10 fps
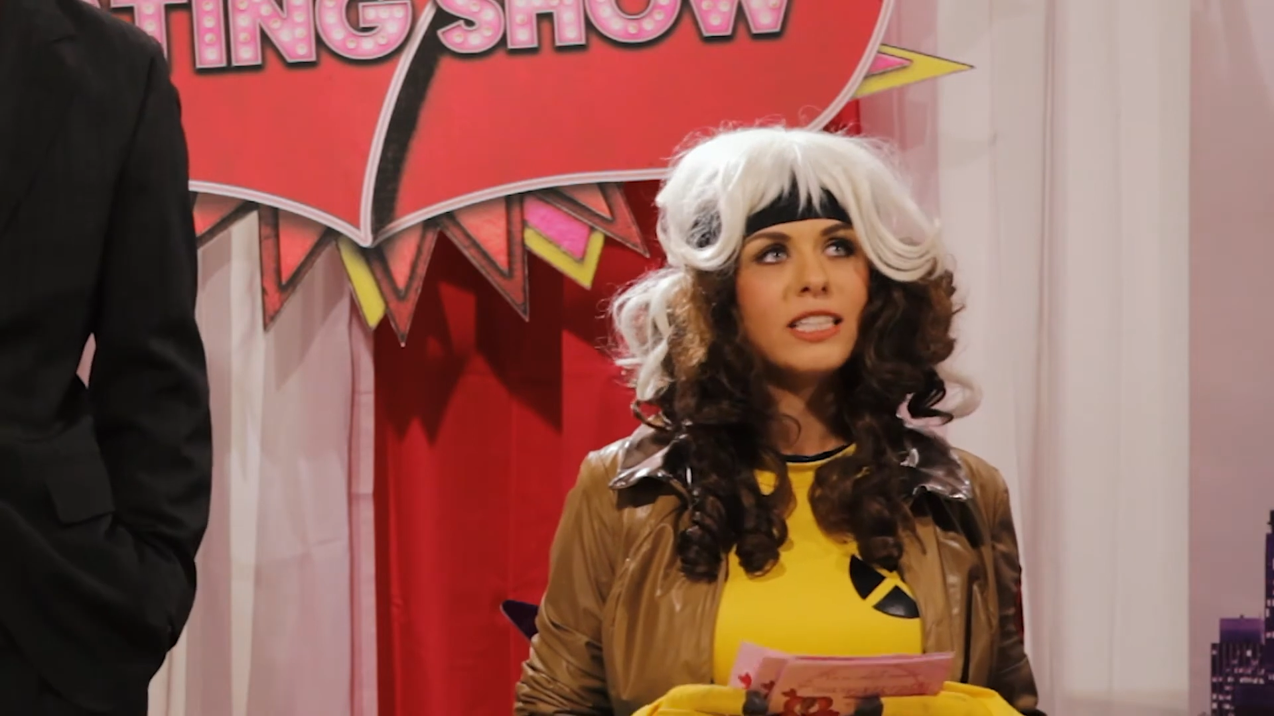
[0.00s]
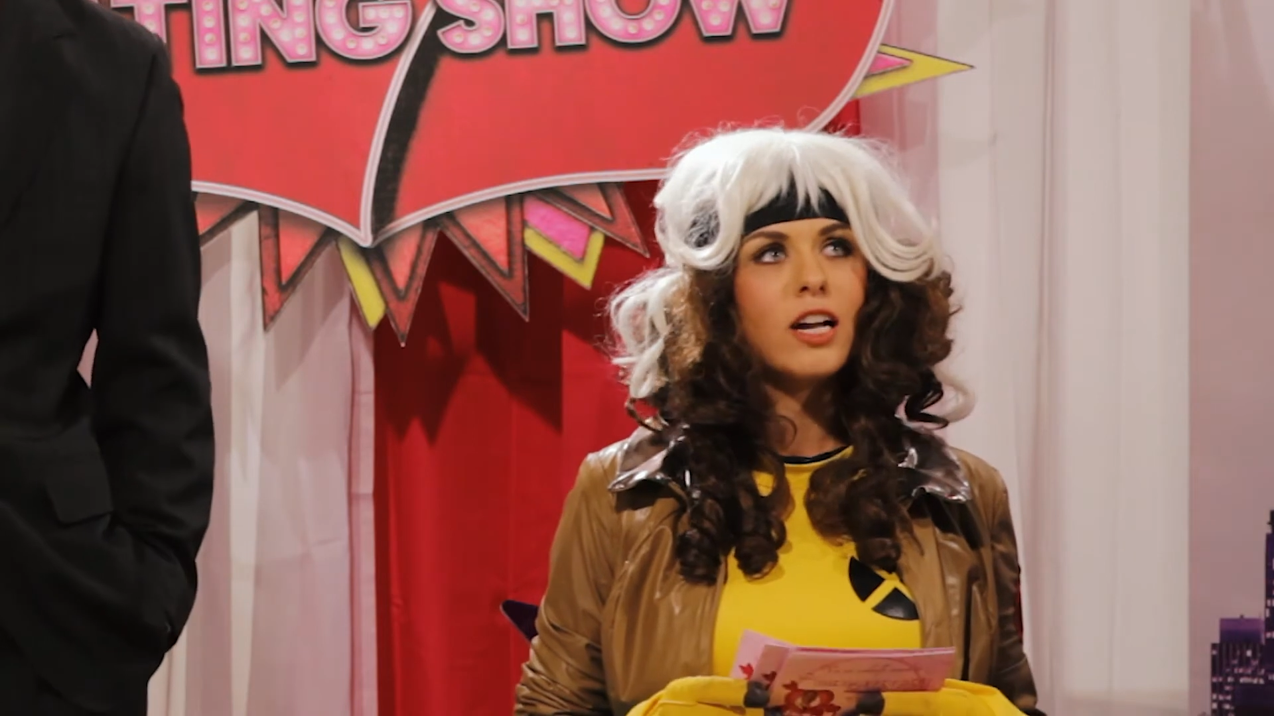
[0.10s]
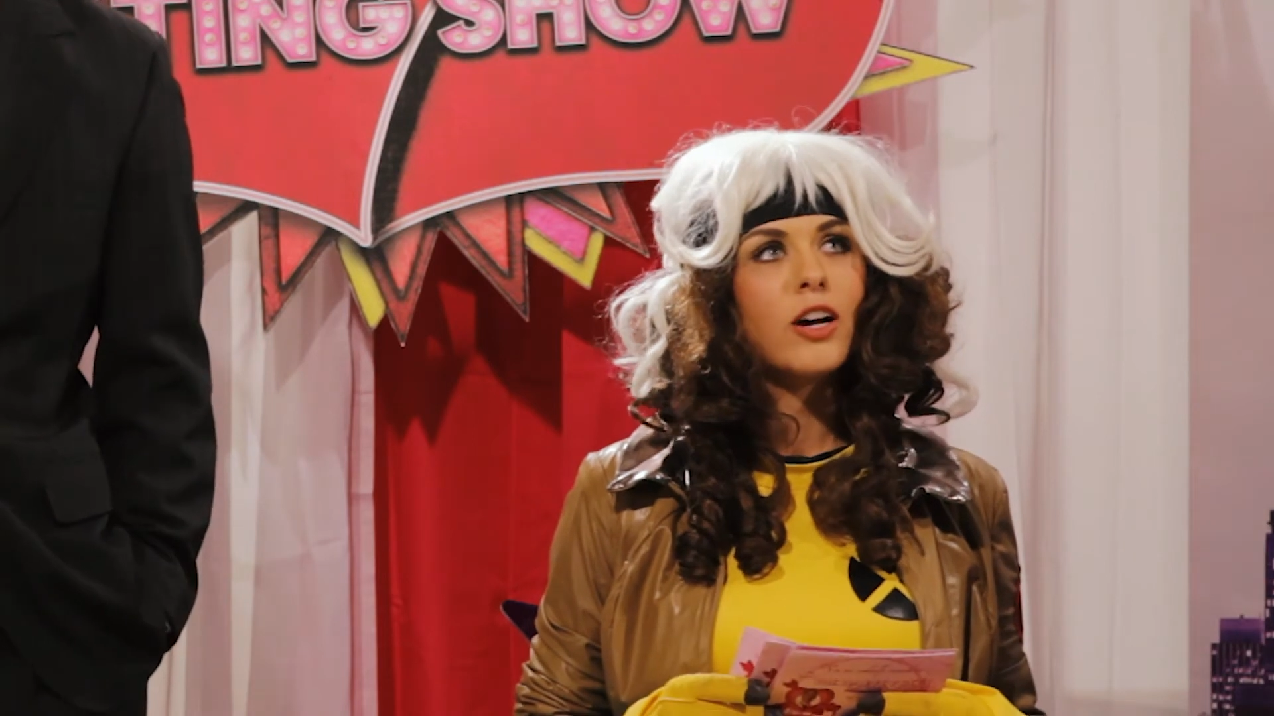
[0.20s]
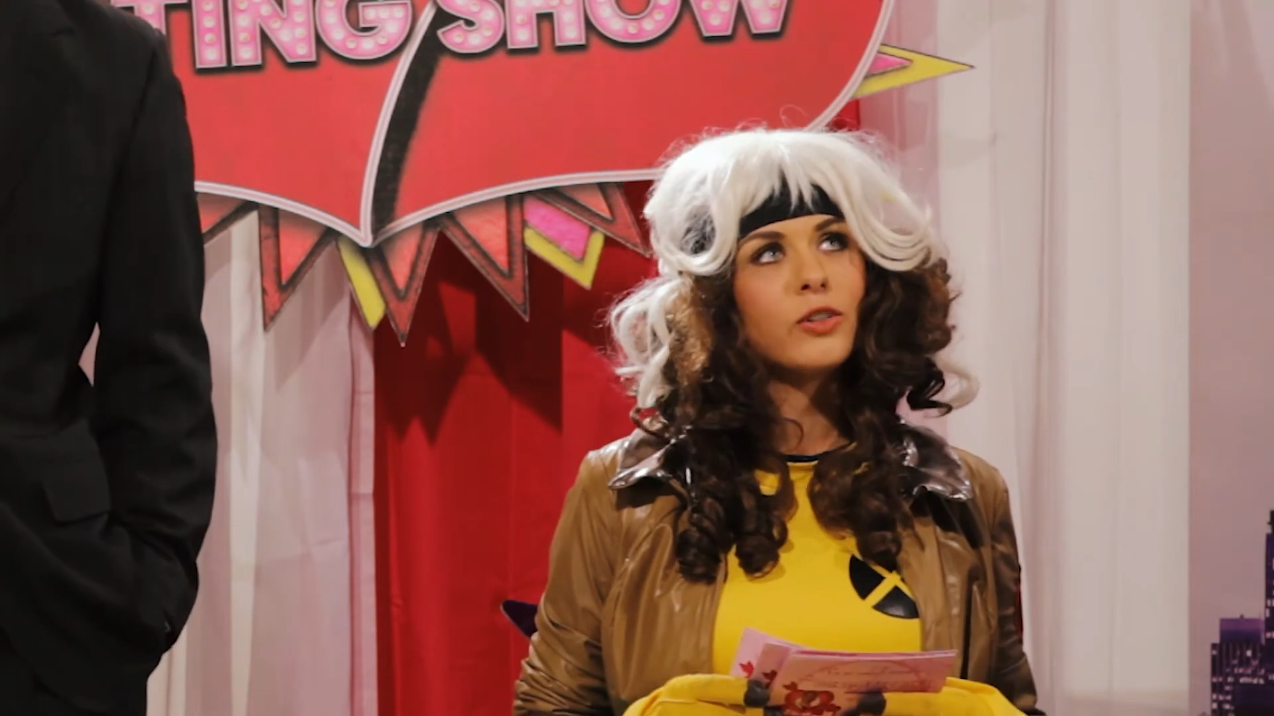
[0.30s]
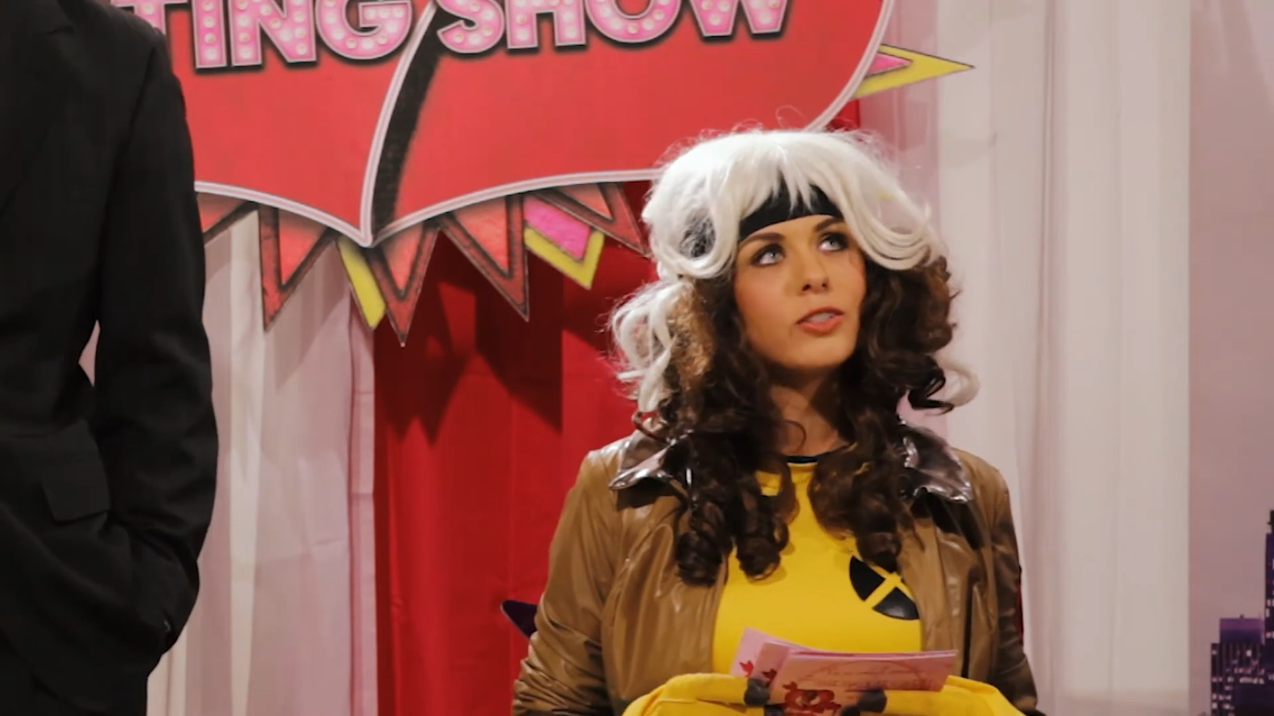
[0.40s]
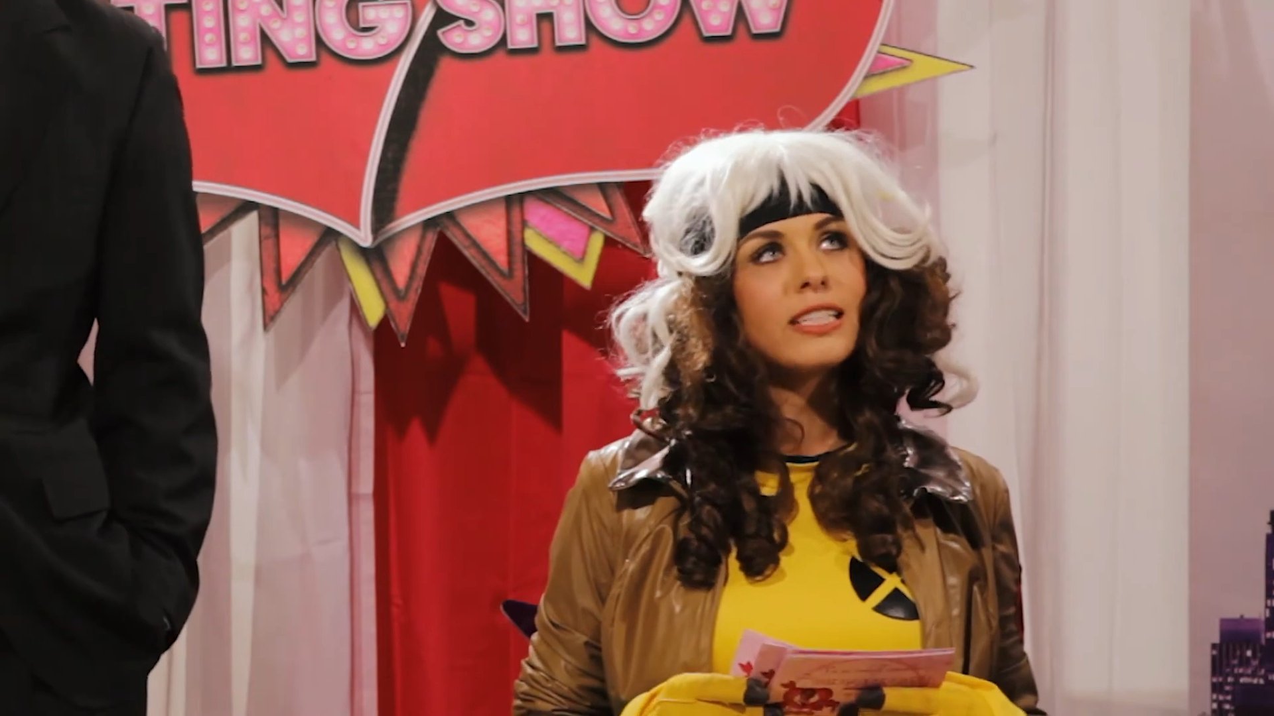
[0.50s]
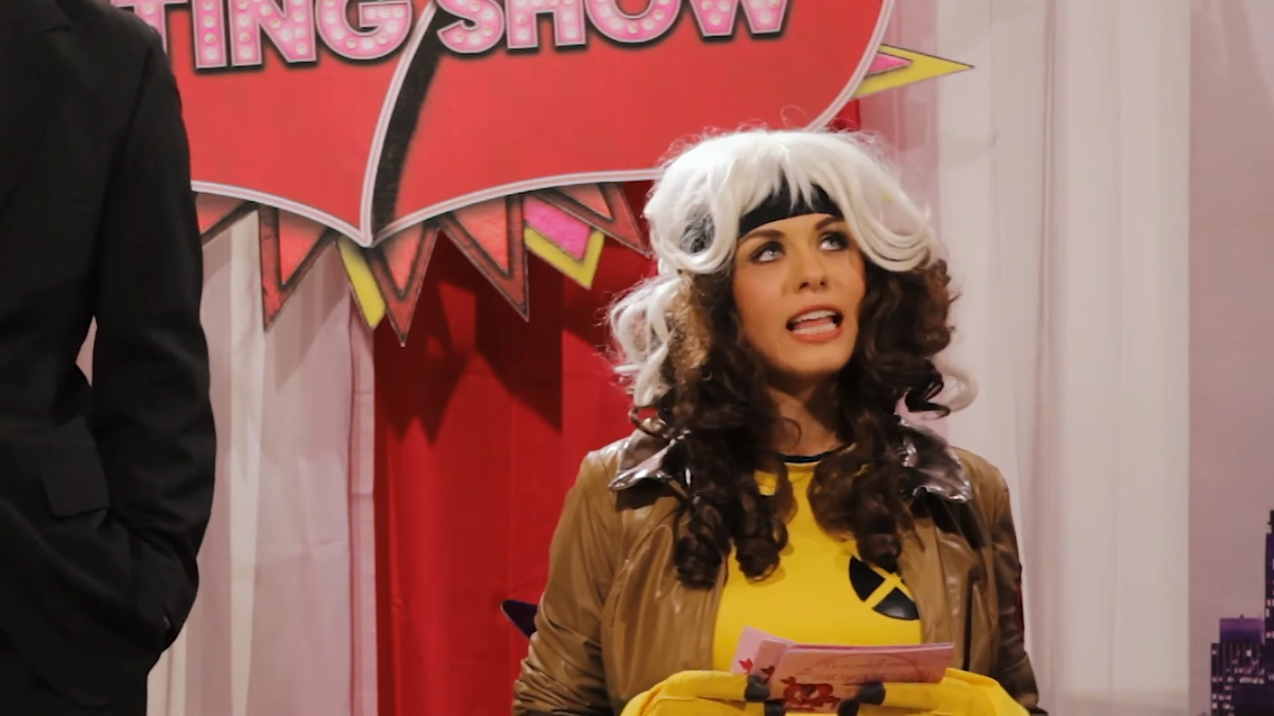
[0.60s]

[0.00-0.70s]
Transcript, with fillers: McDonald's.